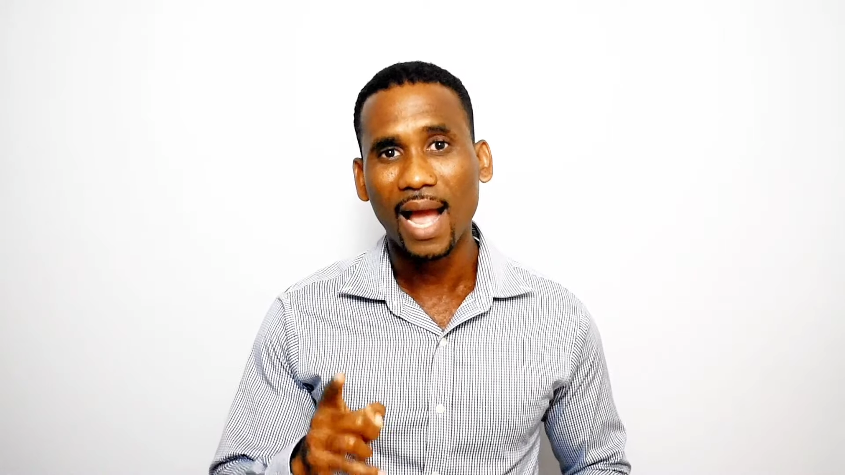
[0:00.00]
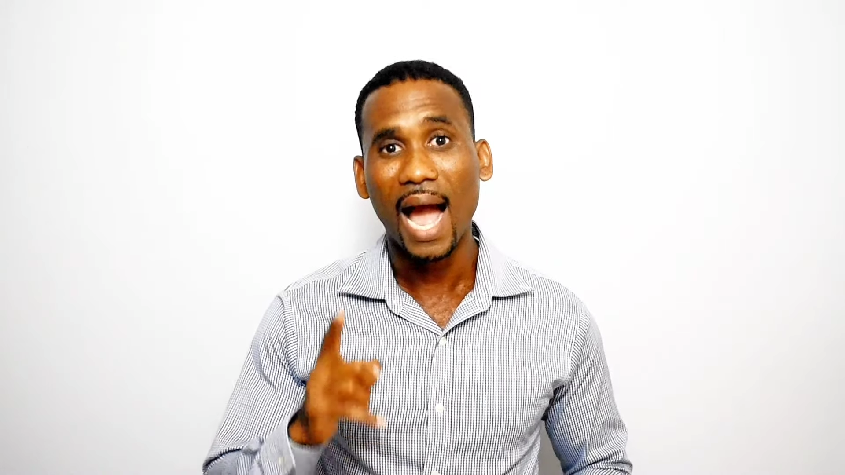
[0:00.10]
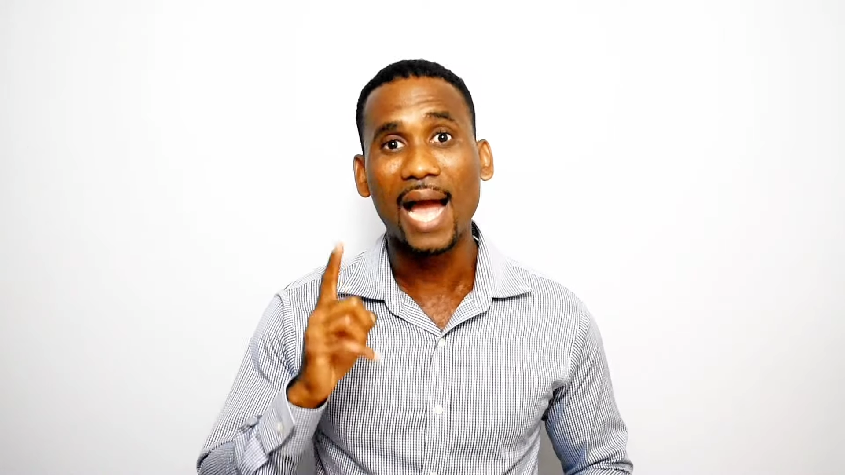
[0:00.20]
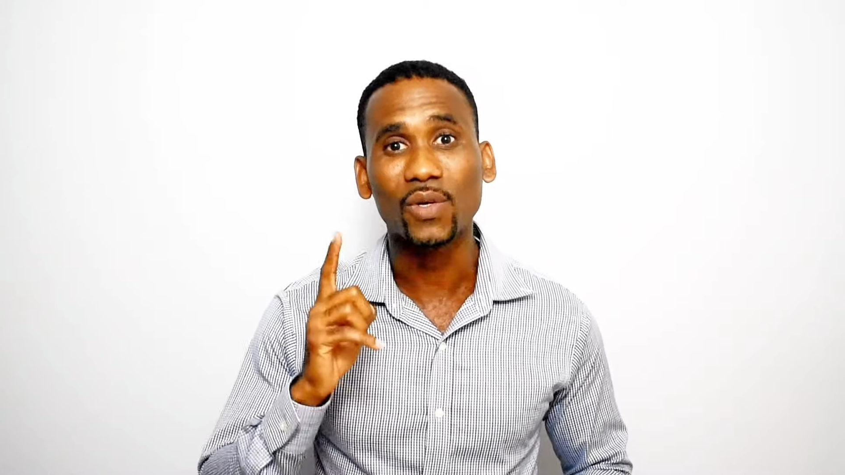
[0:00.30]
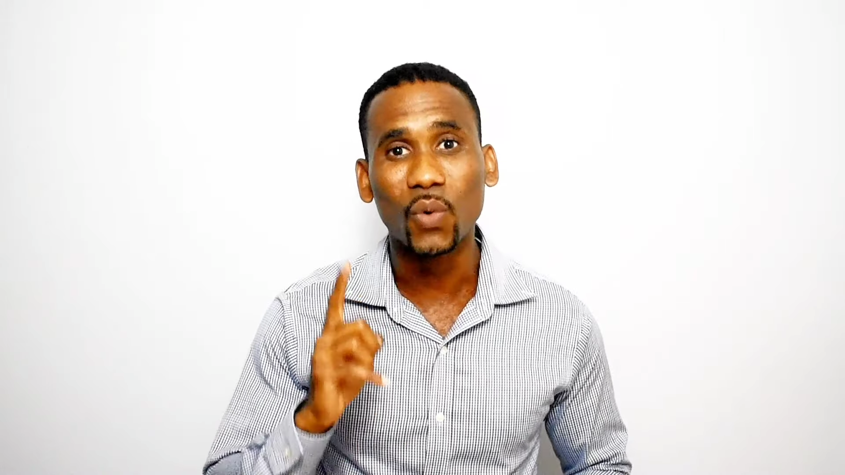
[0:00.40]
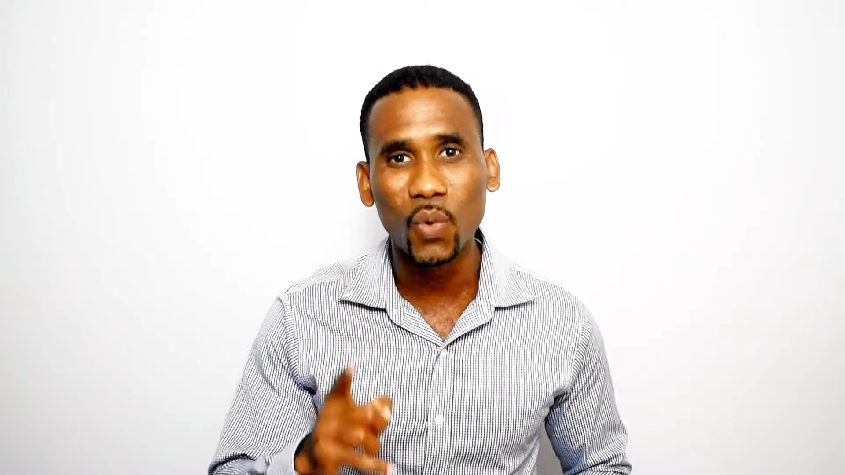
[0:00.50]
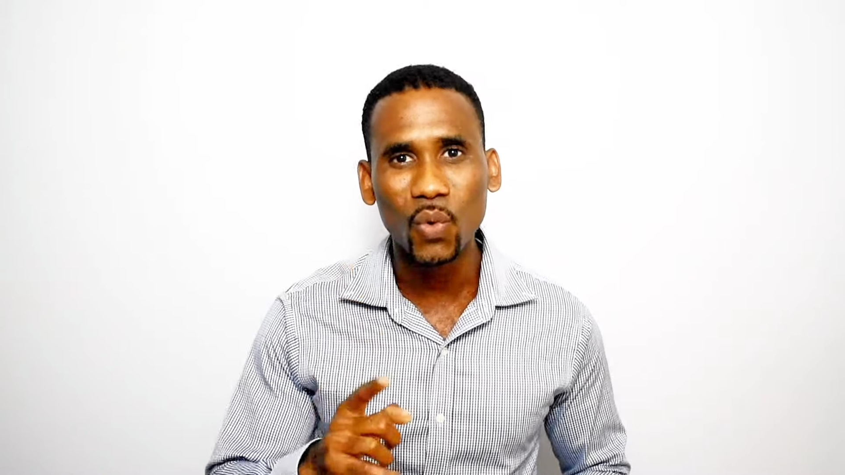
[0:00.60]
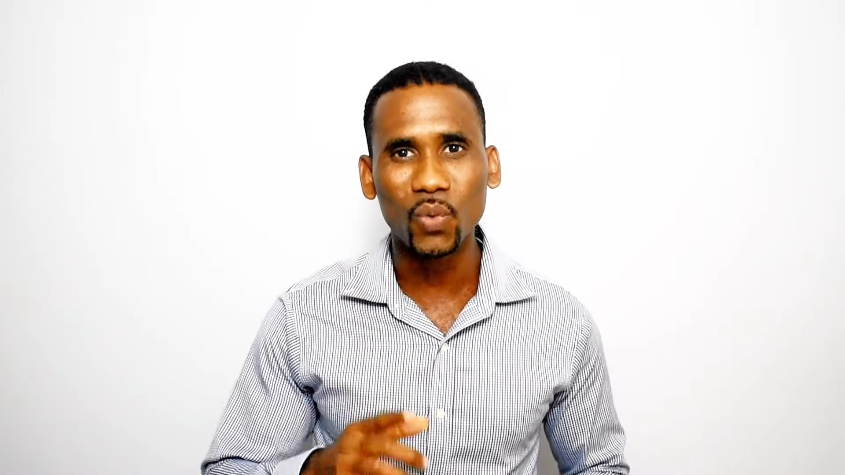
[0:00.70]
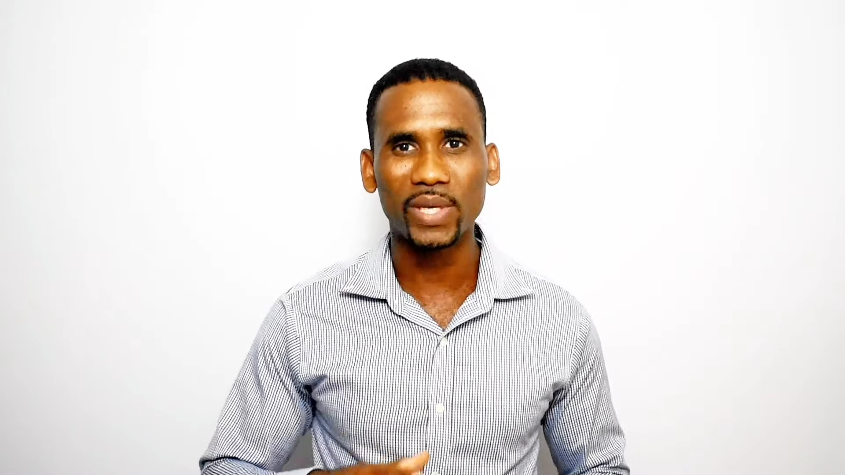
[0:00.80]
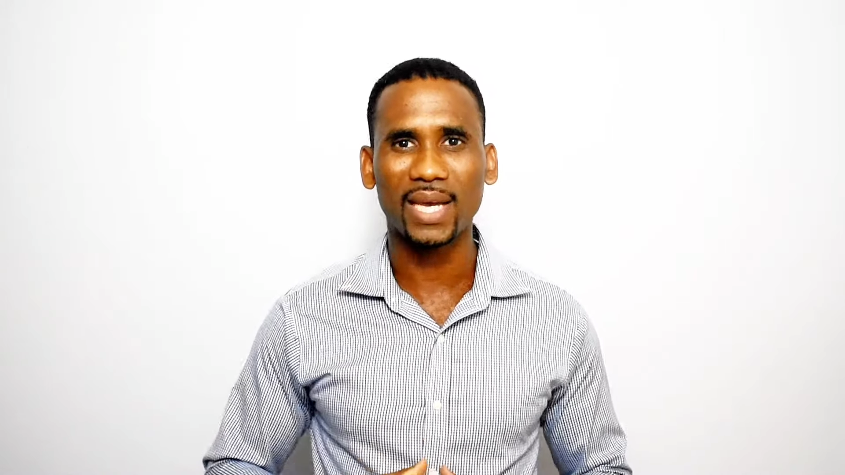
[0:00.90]
and who
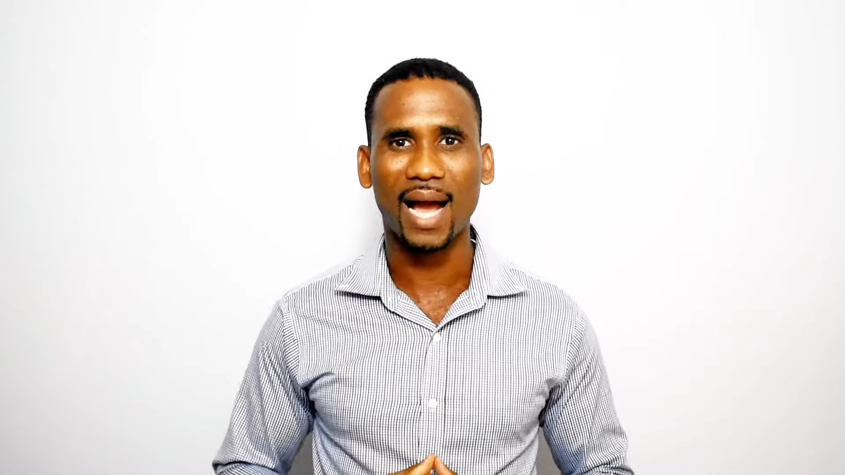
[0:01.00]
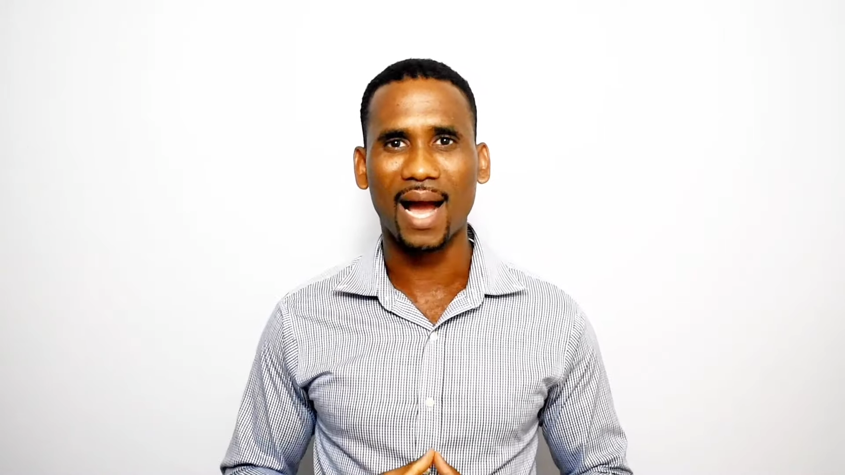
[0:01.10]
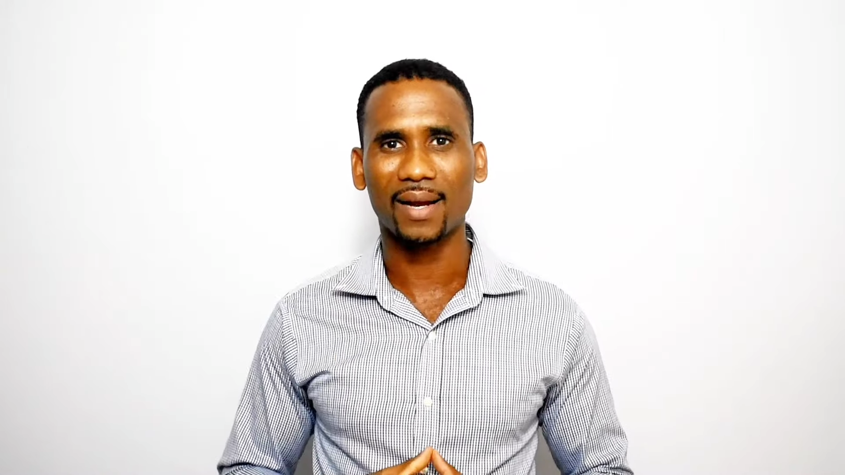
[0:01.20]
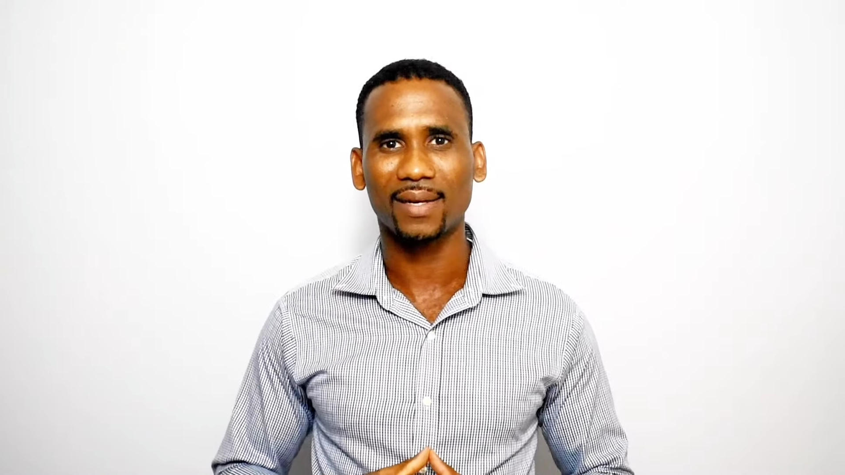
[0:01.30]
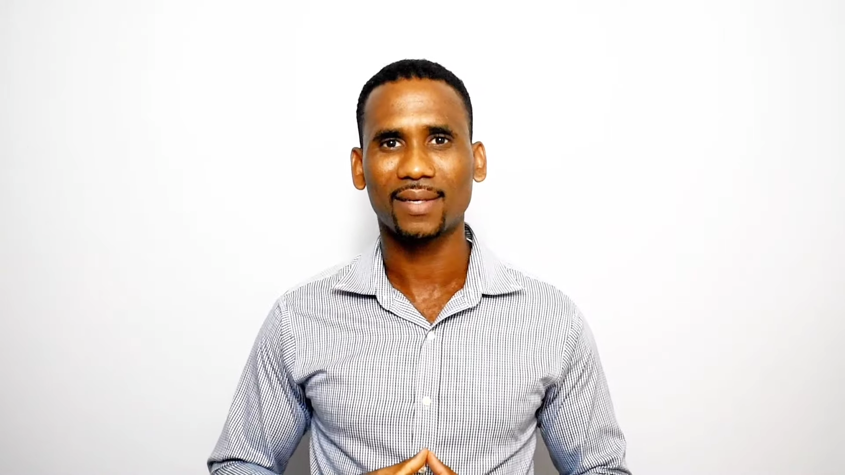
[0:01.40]
we are.